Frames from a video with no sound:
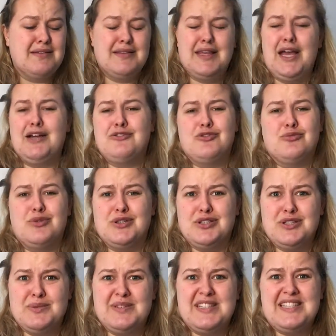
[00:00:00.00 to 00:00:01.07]
the adult
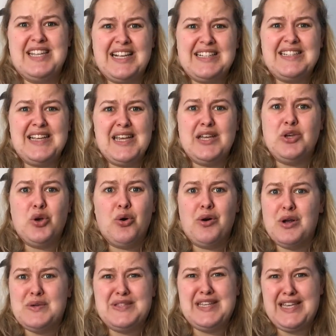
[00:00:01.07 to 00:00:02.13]
ones were
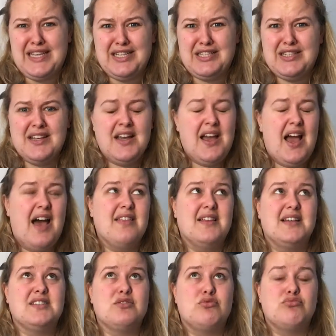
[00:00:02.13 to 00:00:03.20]
€16 each, and
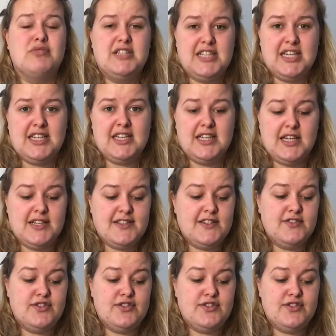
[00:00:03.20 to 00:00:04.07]
that's ridiculous.